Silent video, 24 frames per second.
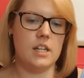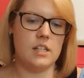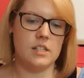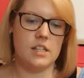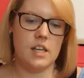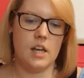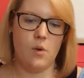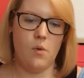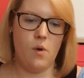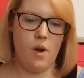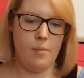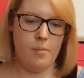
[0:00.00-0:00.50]
because
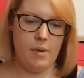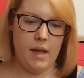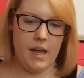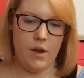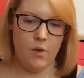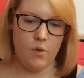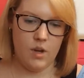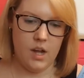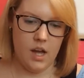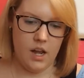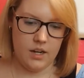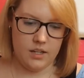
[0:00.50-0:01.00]
they're quite
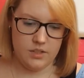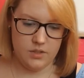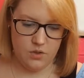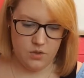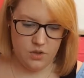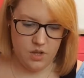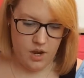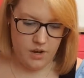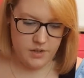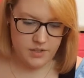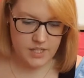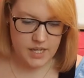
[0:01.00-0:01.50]
pale colours on
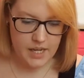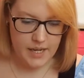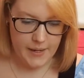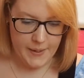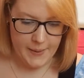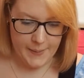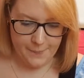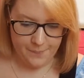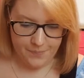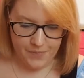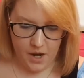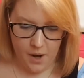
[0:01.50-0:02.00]

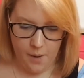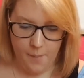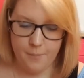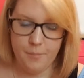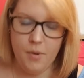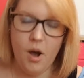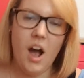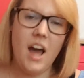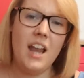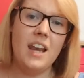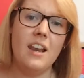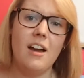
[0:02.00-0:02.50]
those.
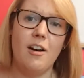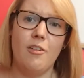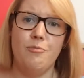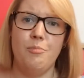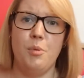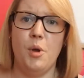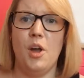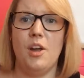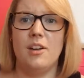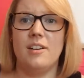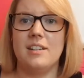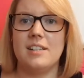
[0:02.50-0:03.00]
But I love
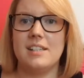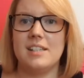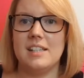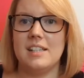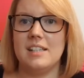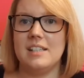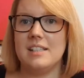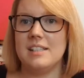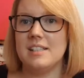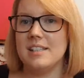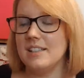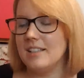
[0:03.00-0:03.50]

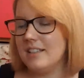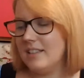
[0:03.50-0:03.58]
burgundies.